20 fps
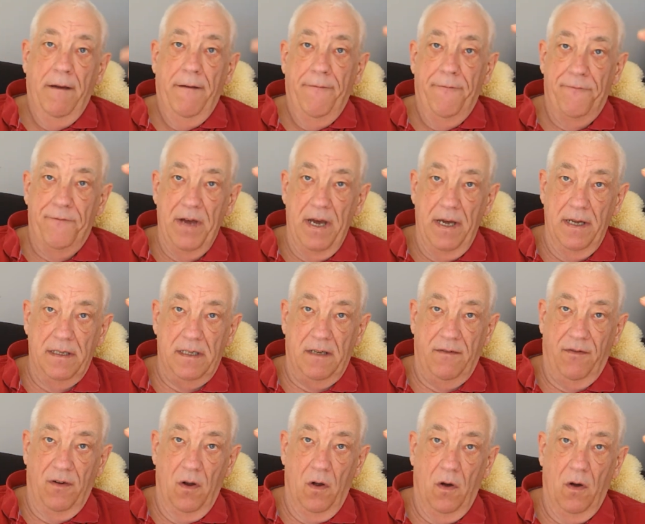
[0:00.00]
first
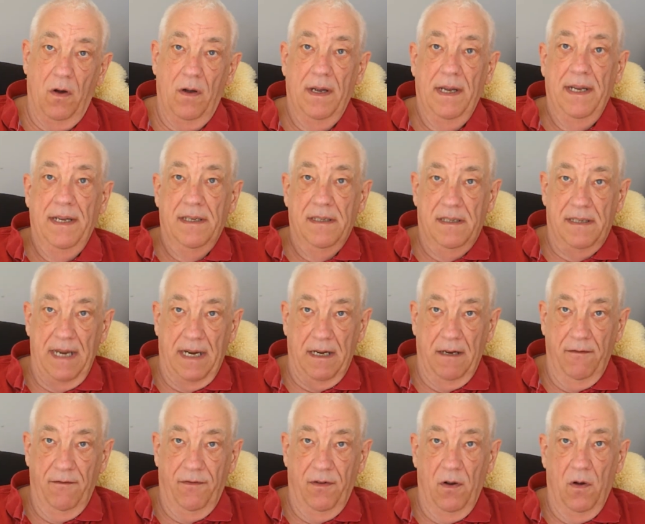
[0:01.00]
floor,
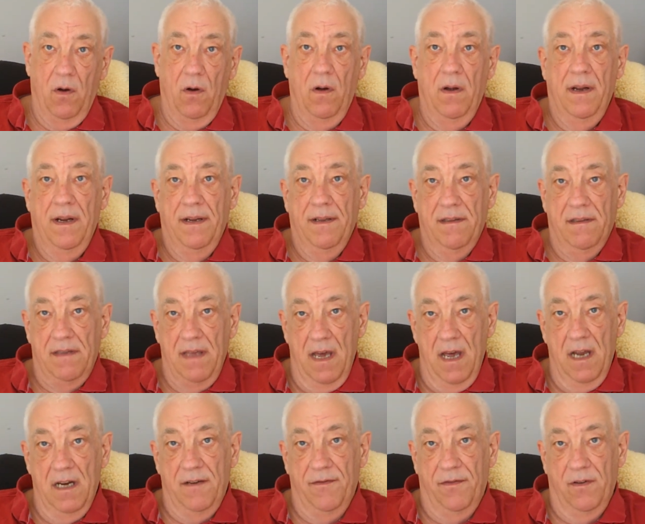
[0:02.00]
second floor,
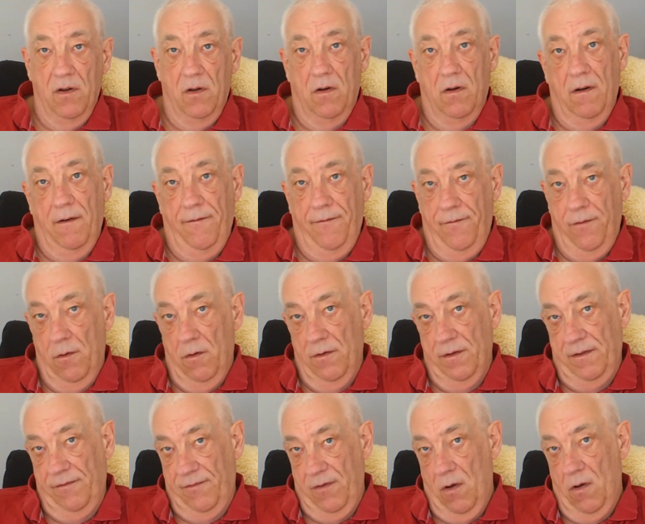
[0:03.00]
third floor,
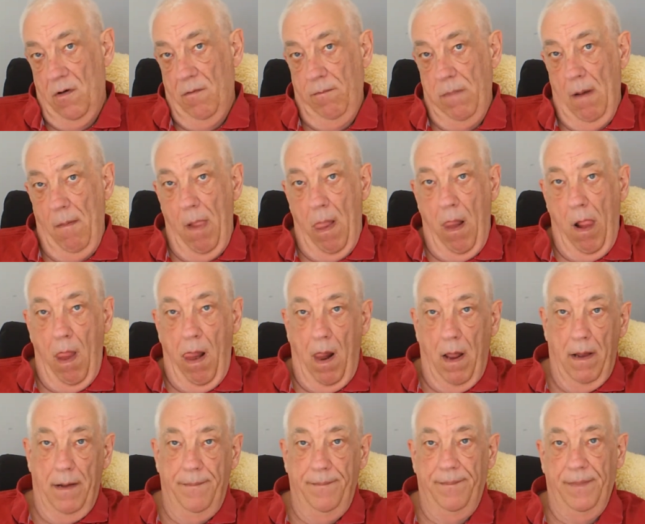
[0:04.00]
fourth floor, blah, blah, blah,
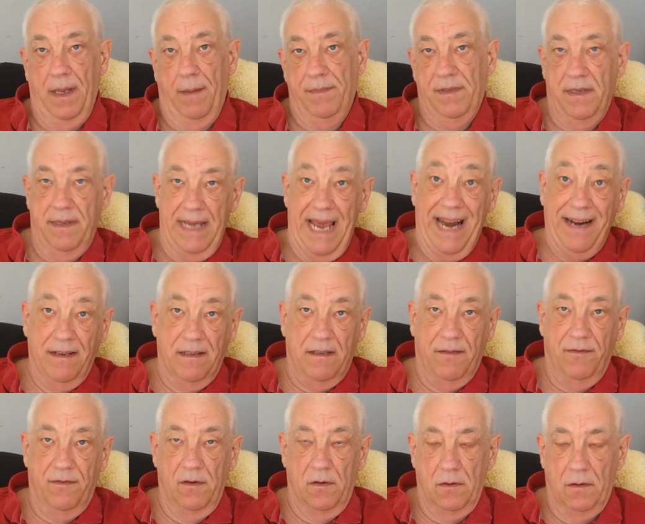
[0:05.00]
blah, up to the nth
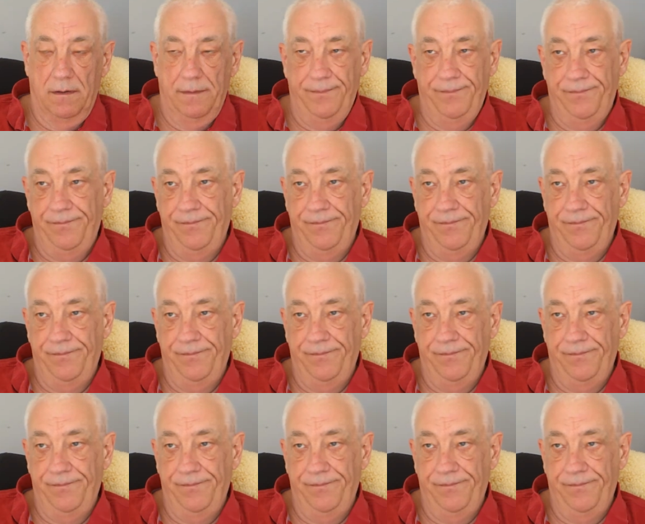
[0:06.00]
floor.